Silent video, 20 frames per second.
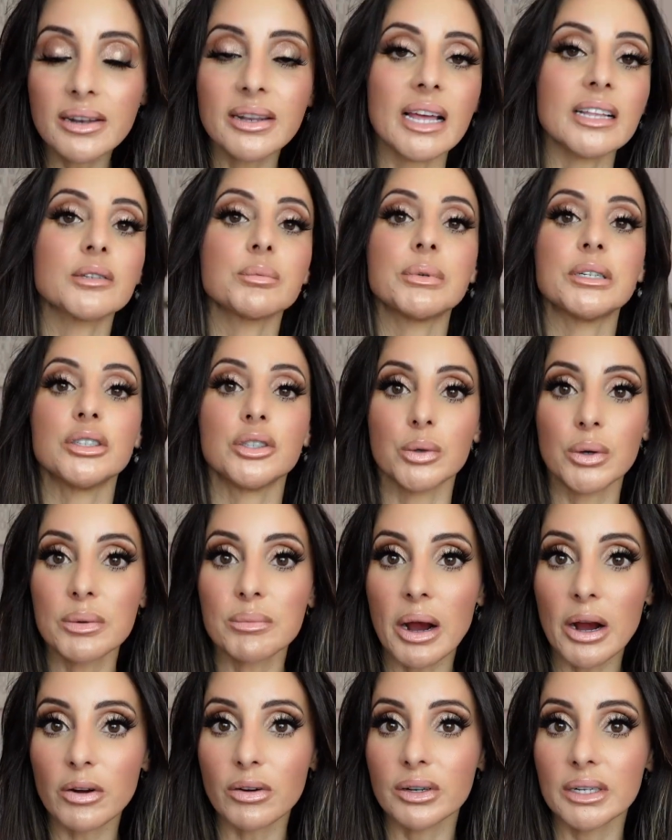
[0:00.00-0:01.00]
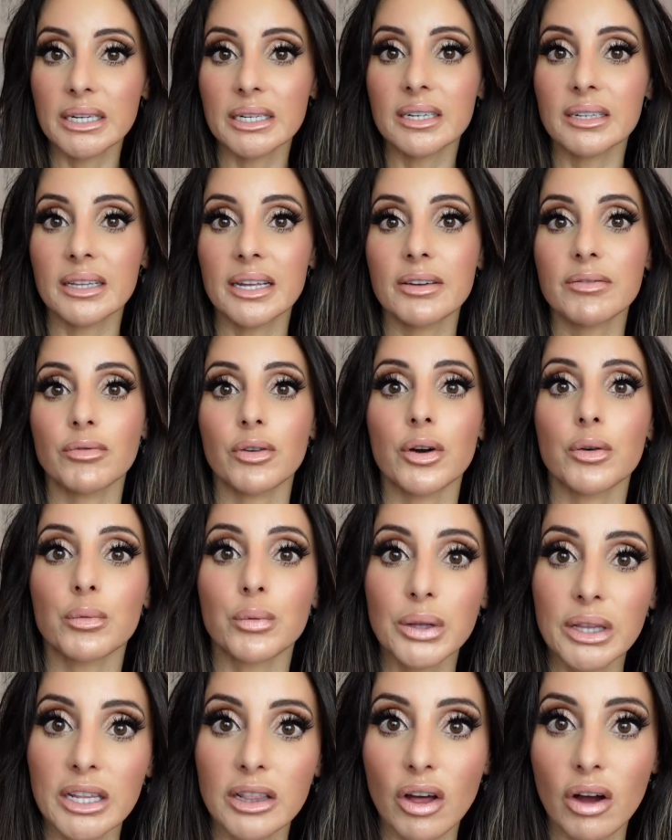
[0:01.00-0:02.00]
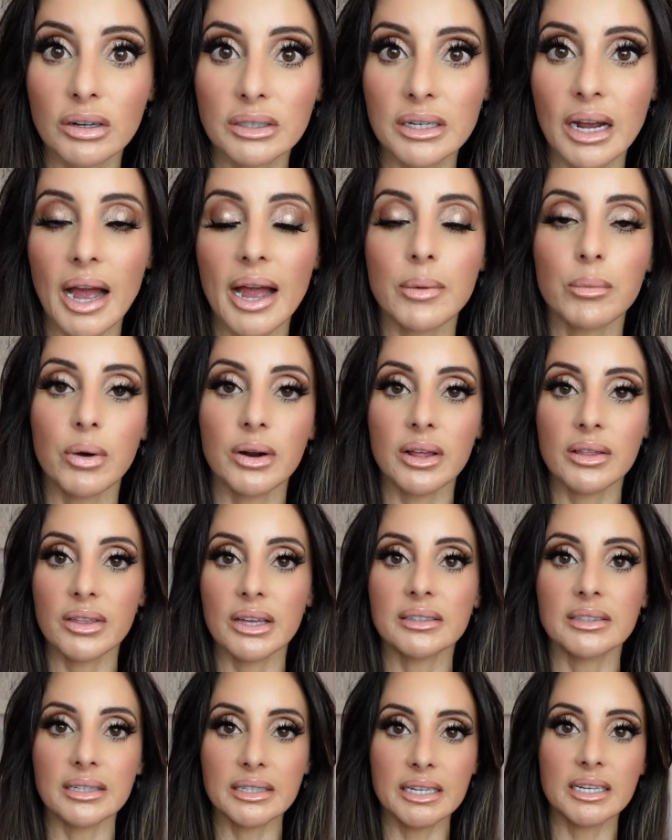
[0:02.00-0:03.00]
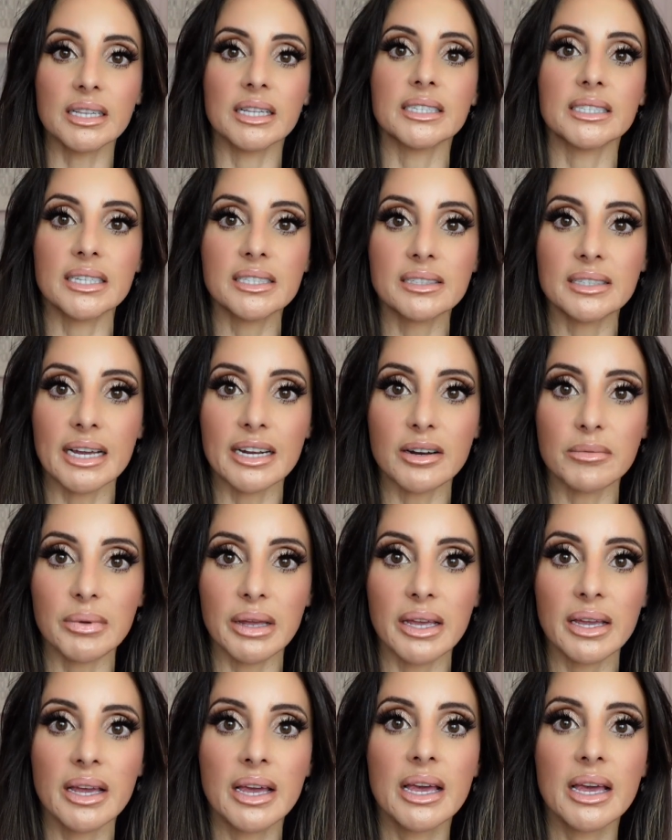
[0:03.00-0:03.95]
that's been doing microneedling for a really long time. One of the things that Nicola did say to me